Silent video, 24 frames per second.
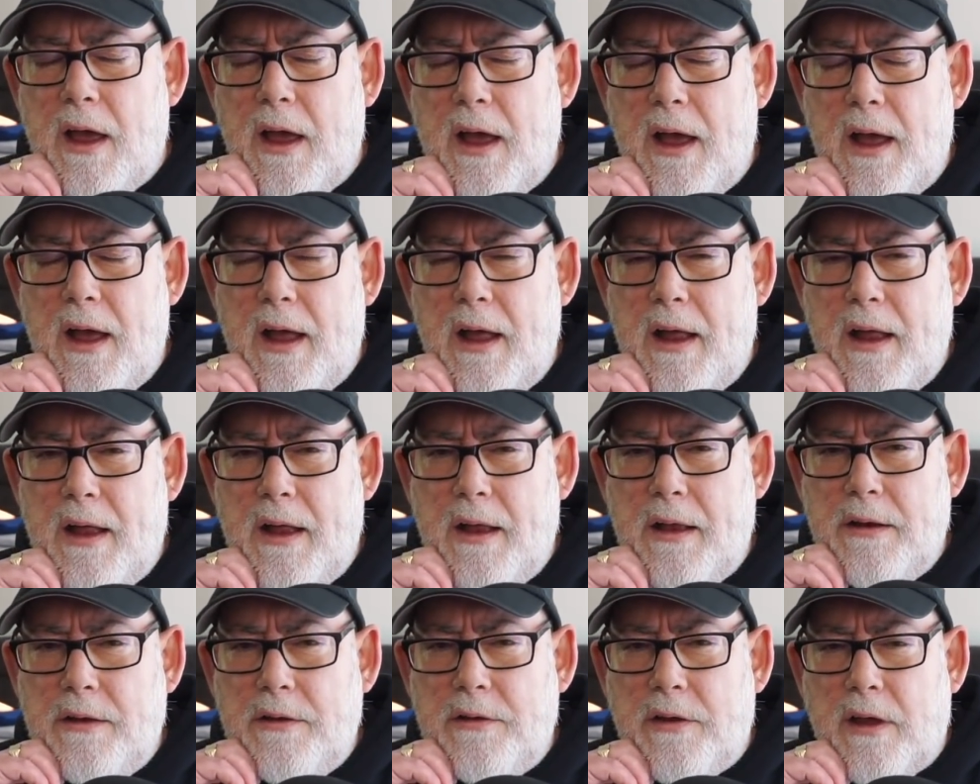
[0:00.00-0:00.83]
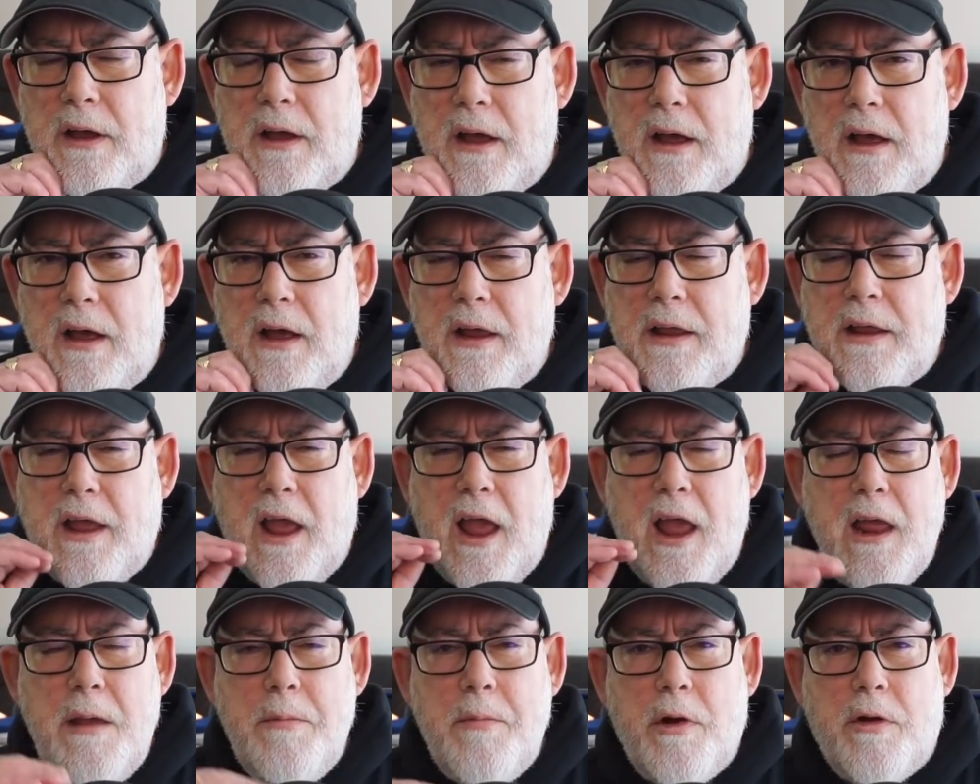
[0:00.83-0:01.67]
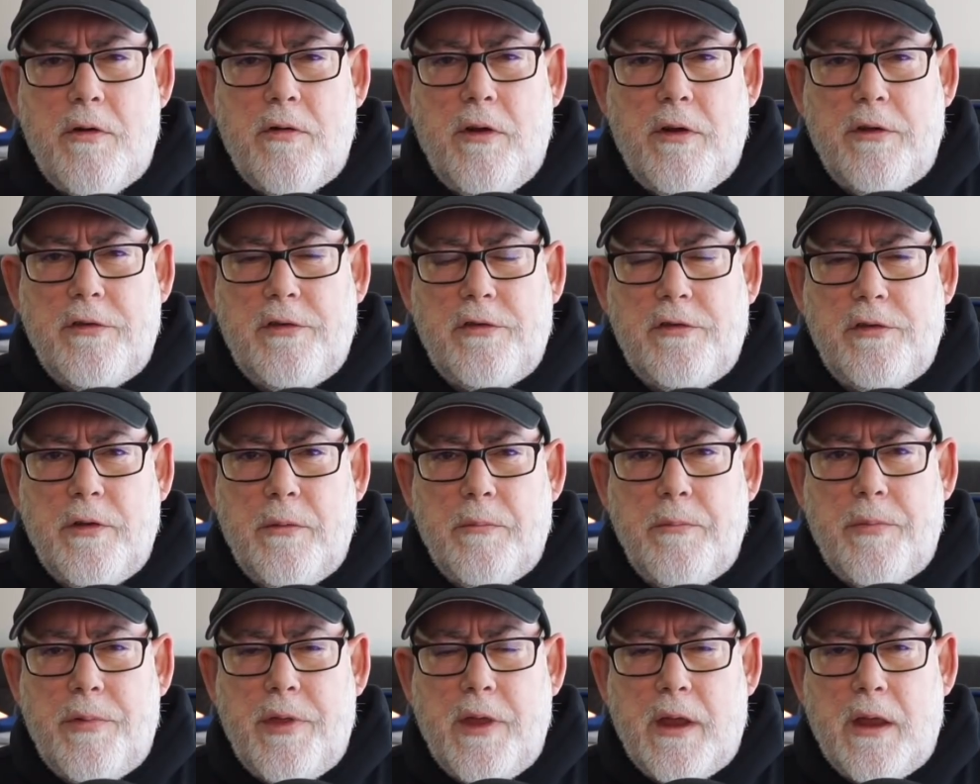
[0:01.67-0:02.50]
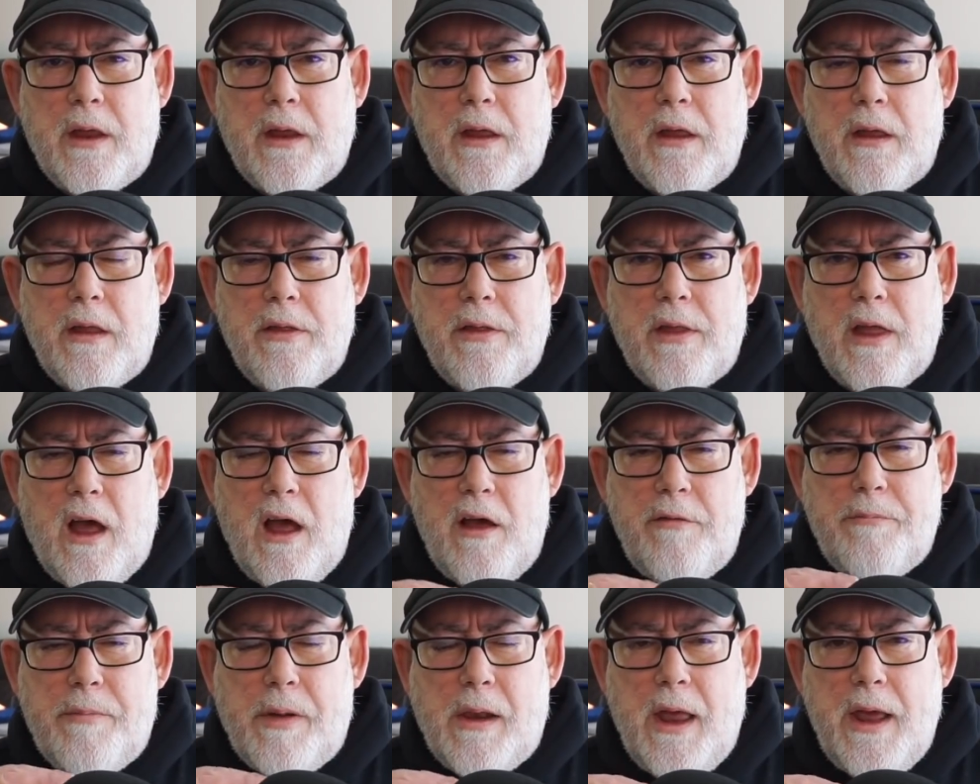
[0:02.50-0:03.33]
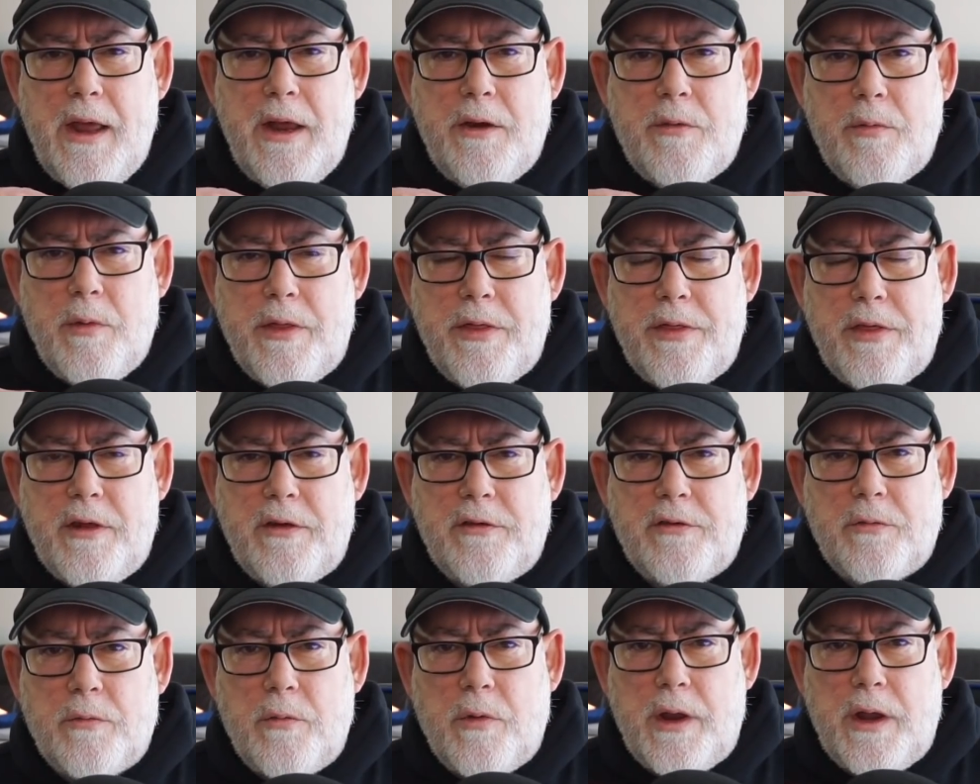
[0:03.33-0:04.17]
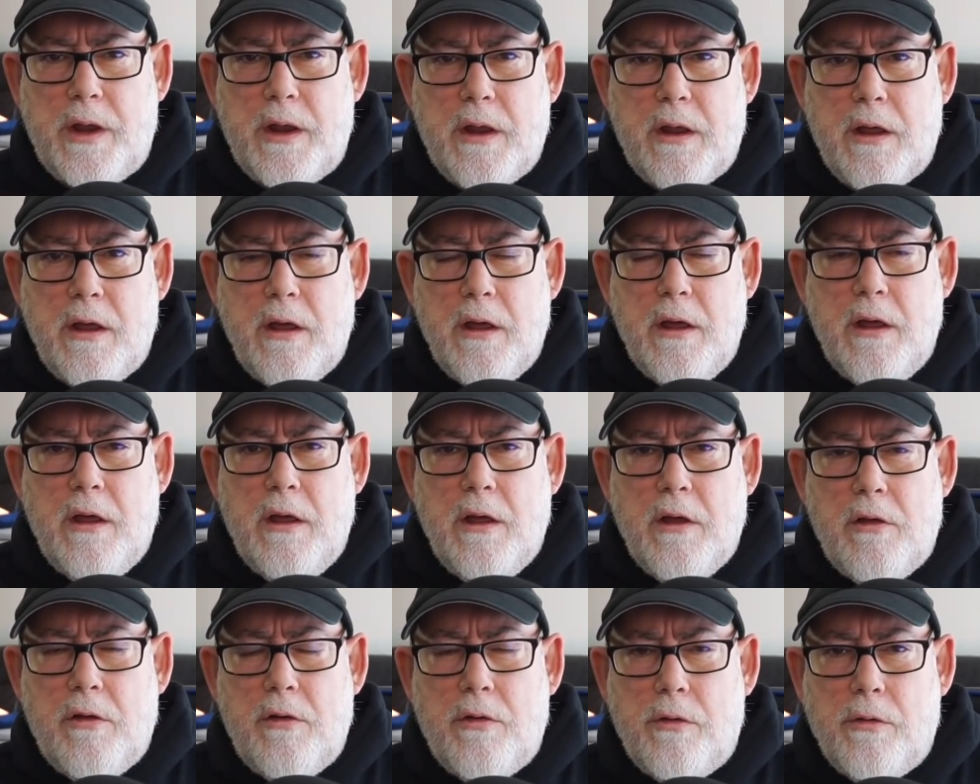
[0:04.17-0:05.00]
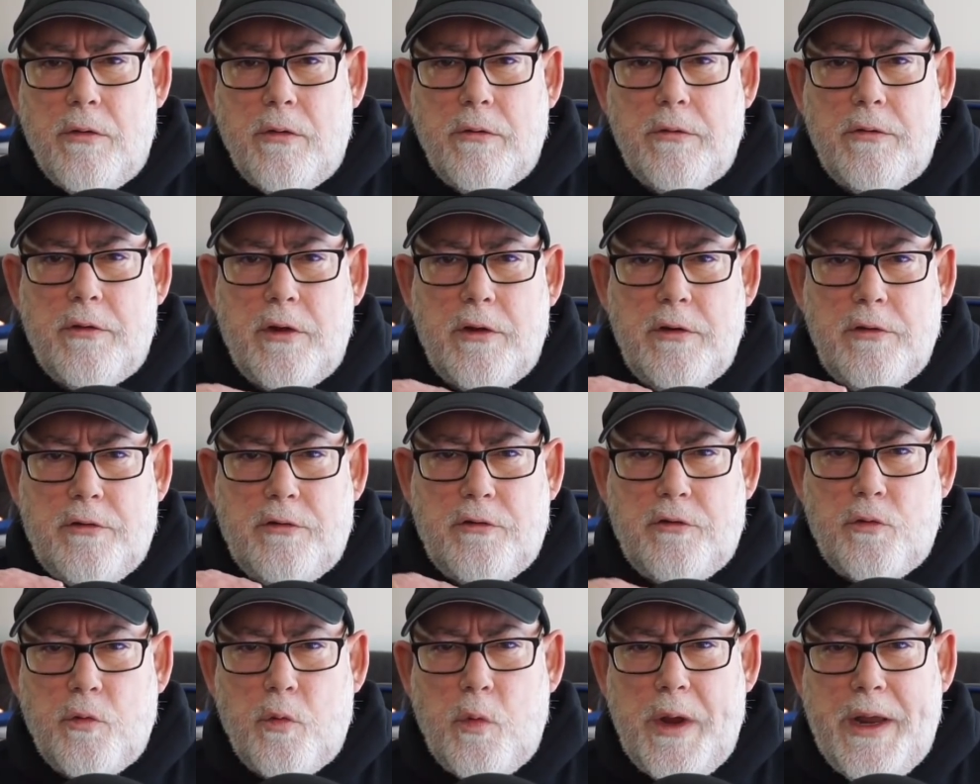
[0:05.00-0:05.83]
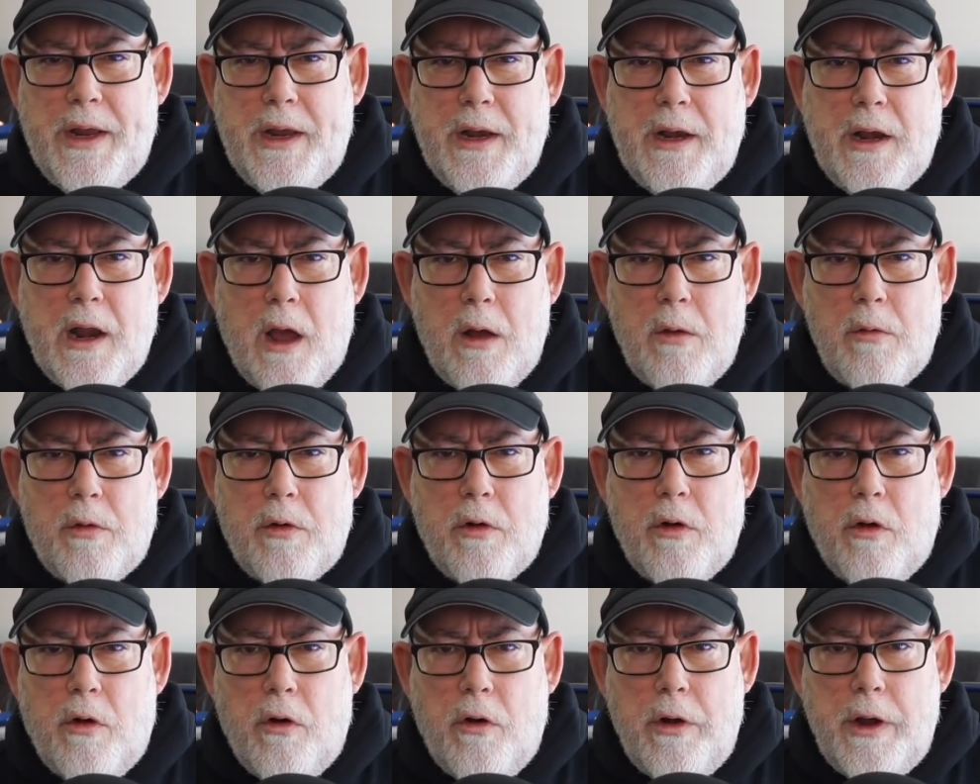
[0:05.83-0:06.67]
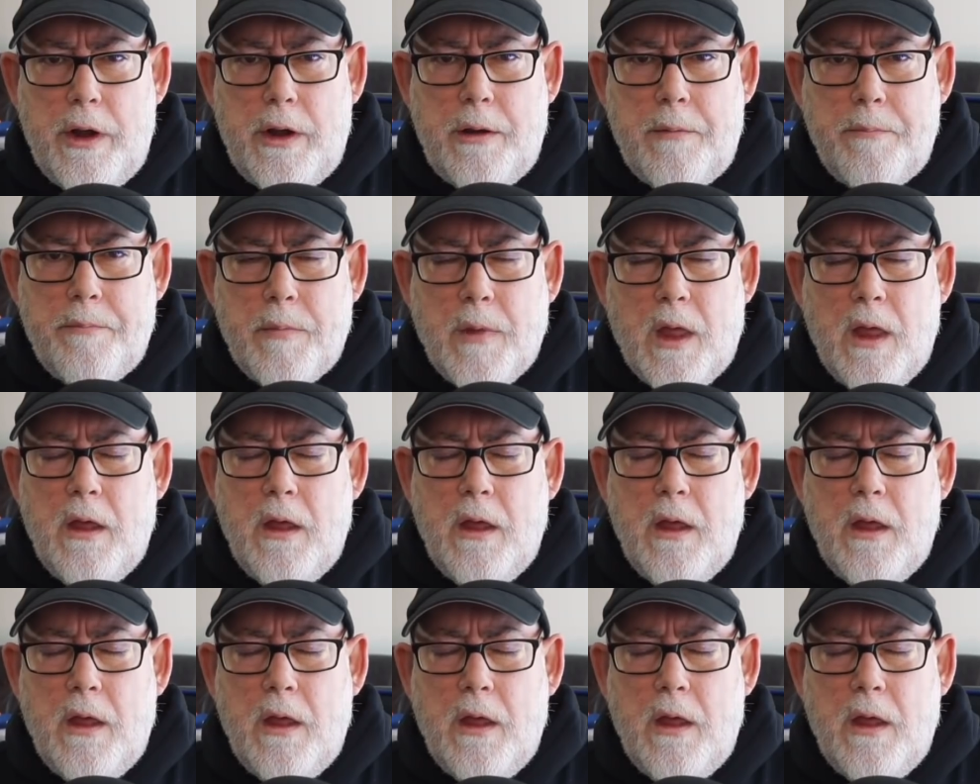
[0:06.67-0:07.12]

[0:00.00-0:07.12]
And I came across something that I've played with this week called Duino-Coin.